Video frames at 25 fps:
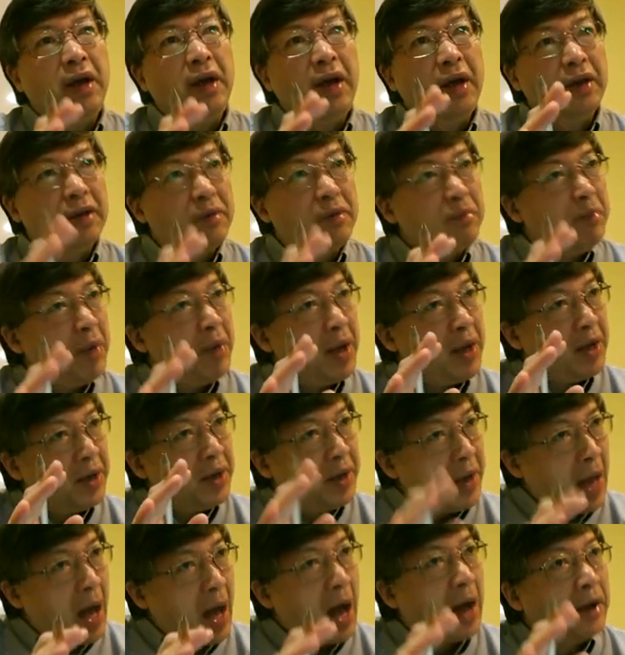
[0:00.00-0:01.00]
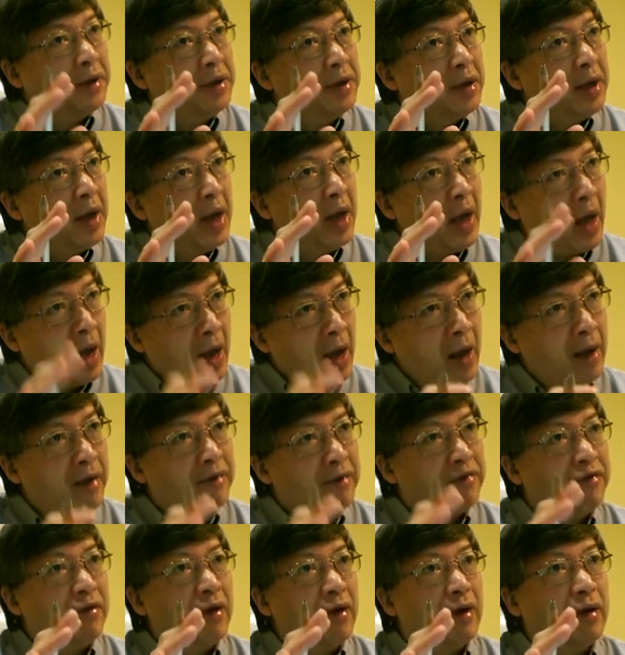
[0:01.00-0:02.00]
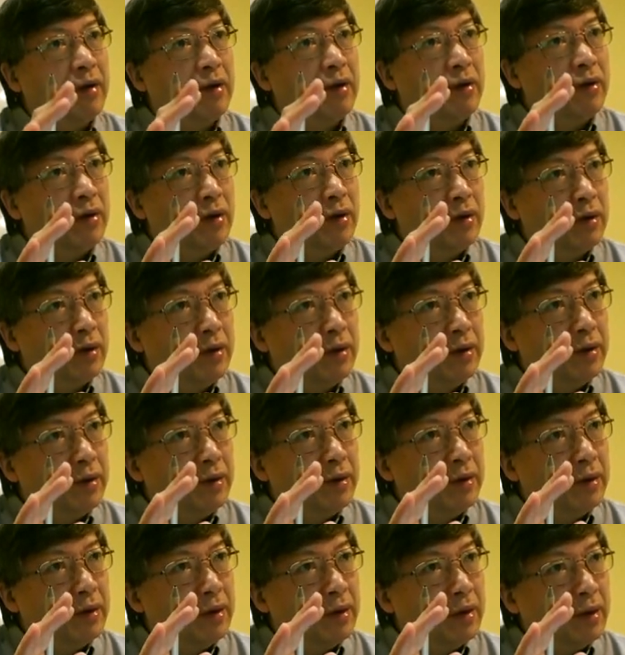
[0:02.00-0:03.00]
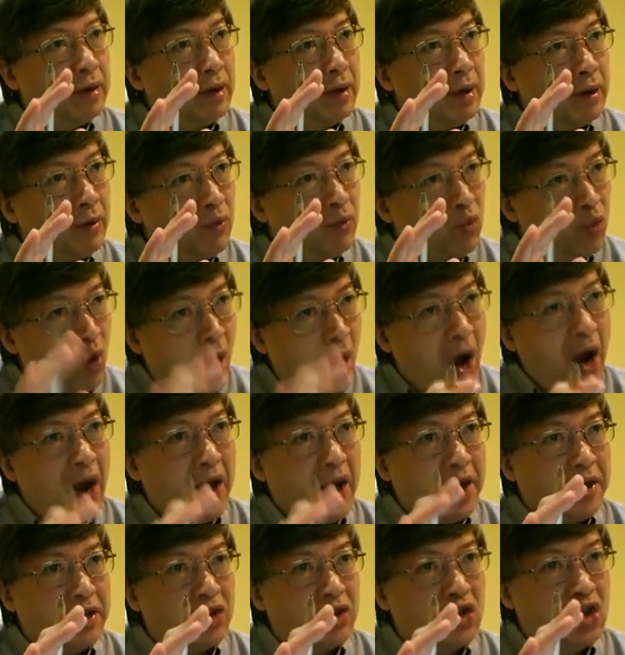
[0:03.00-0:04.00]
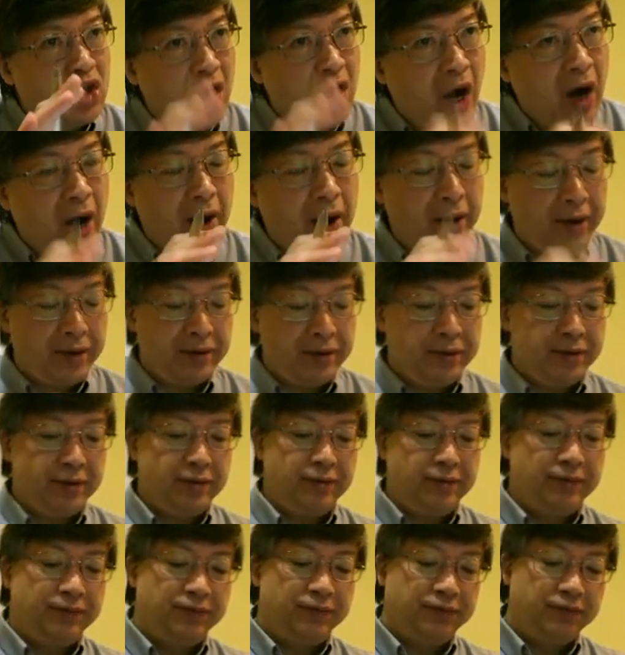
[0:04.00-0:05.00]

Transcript: it may not have a right child